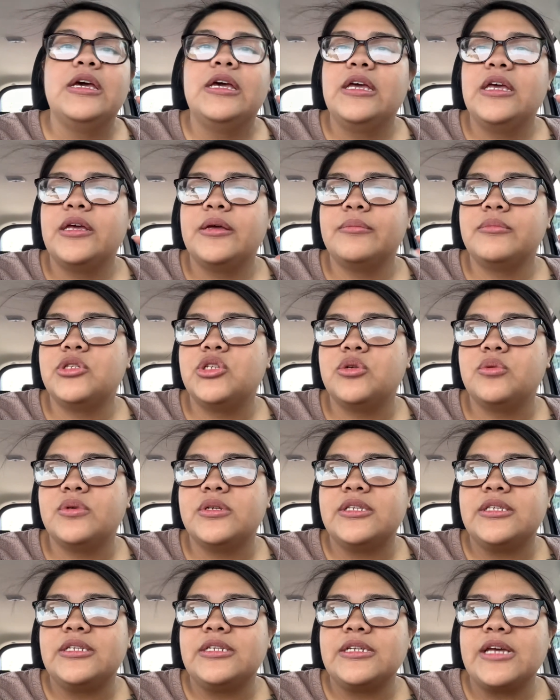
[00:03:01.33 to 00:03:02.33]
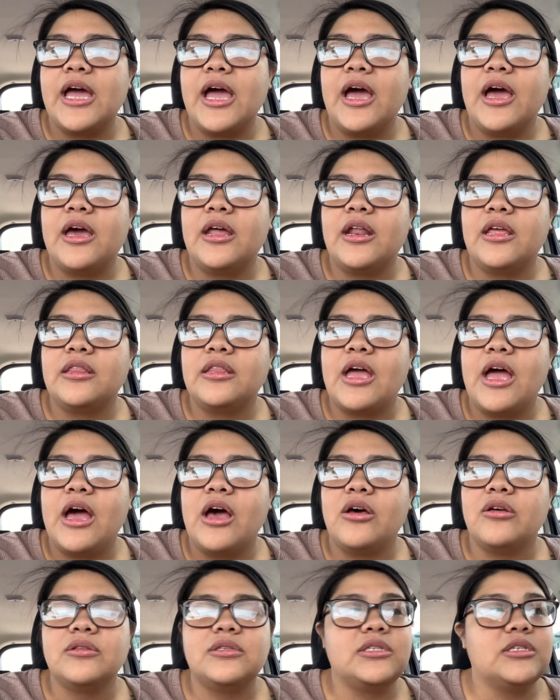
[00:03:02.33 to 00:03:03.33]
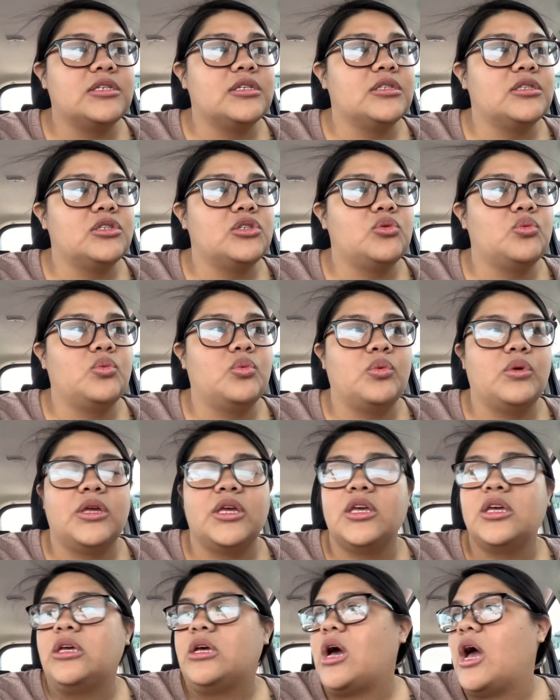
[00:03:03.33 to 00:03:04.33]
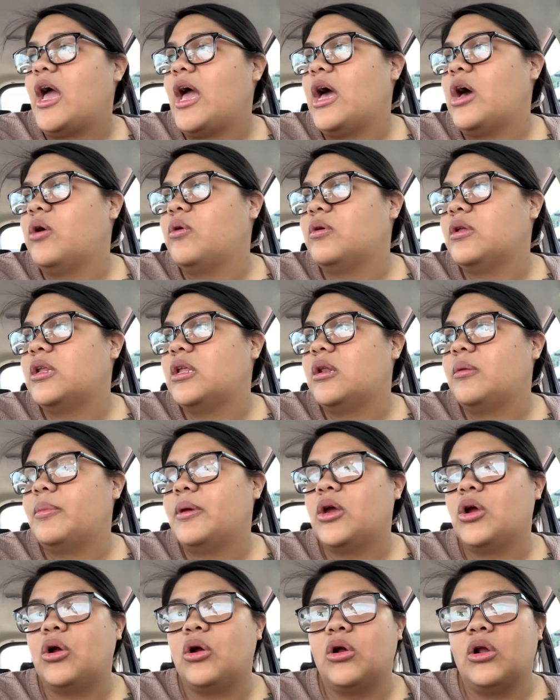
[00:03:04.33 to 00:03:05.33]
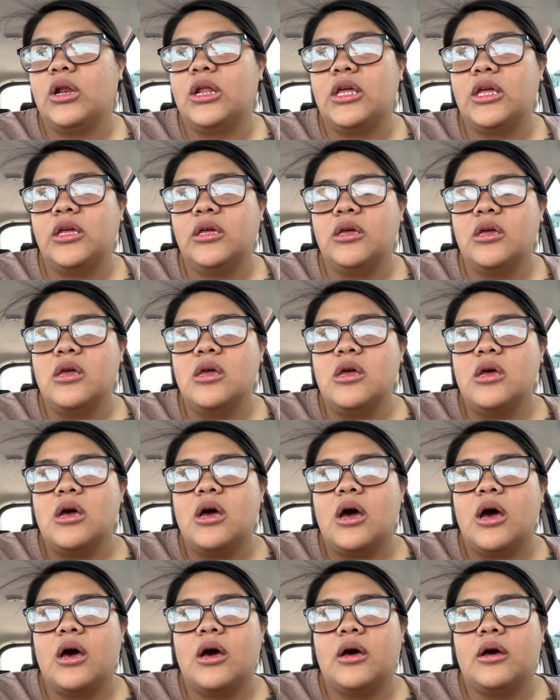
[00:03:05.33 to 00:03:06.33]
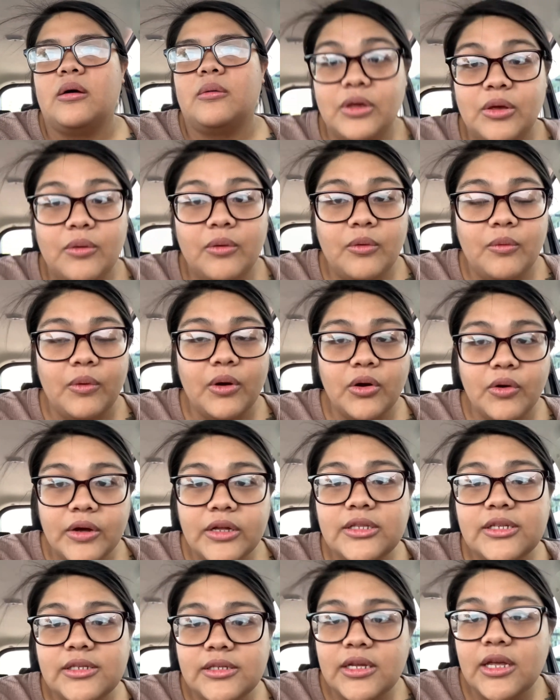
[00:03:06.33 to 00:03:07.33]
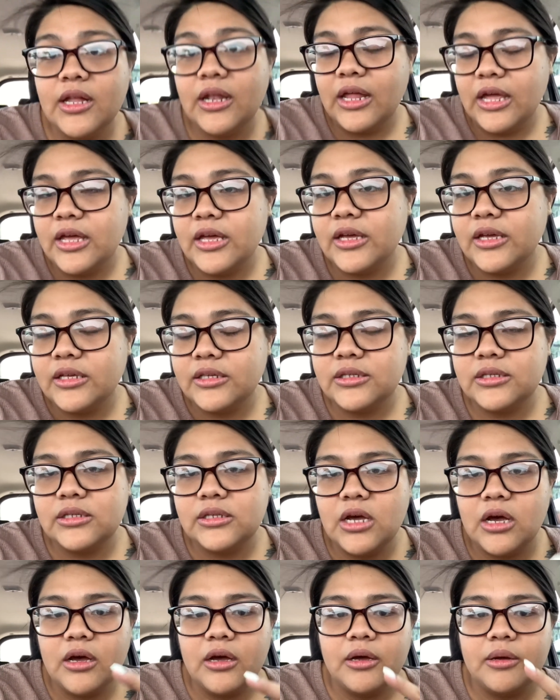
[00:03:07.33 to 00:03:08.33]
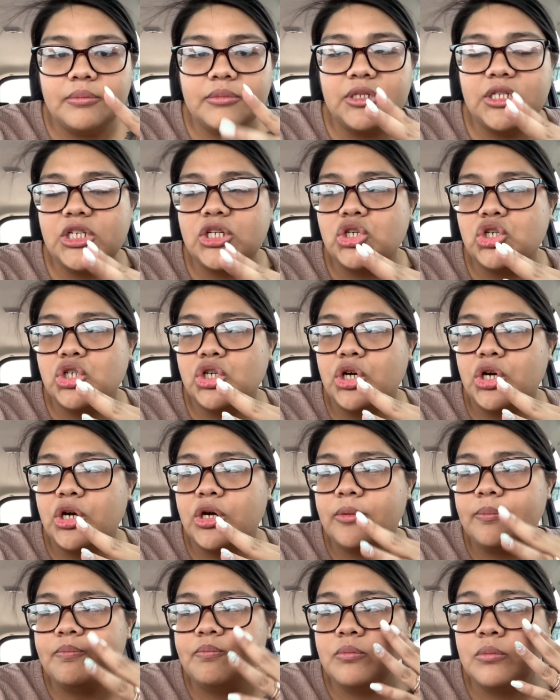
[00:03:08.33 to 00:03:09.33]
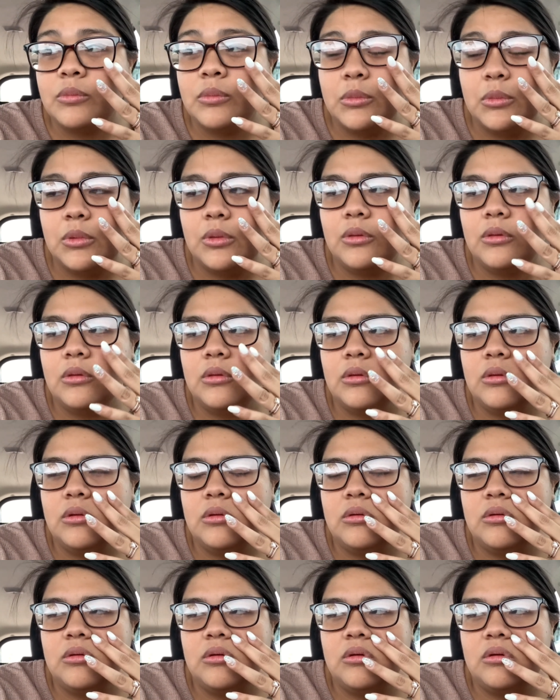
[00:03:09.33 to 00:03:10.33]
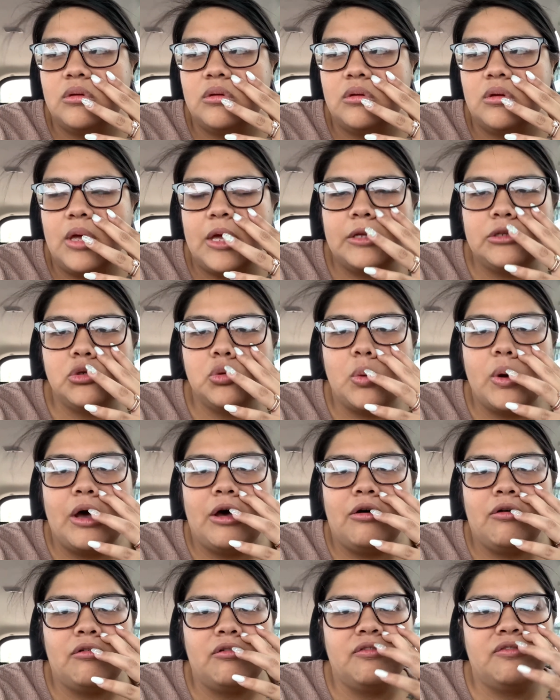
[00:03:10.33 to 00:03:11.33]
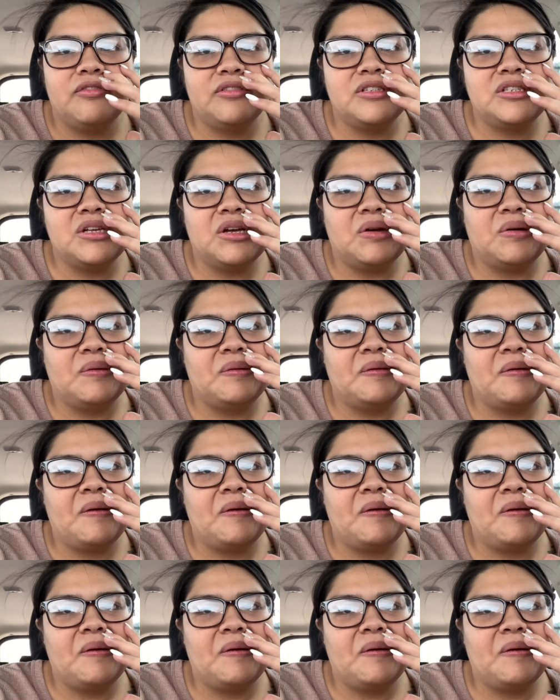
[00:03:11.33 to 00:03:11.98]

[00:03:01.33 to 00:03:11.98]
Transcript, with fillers: him to his dad at the house since we got out a little bit early. Um, we're going to see Aleah's um, teacher at twelve, so